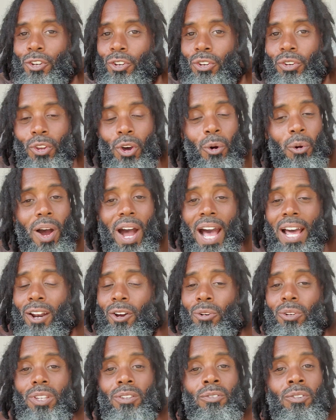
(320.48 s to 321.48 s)
No, I
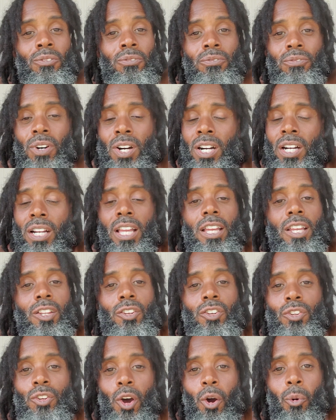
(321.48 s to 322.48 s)
don't give a fuck.
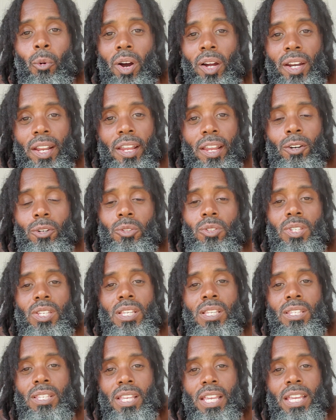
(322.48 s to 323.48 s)
No one else is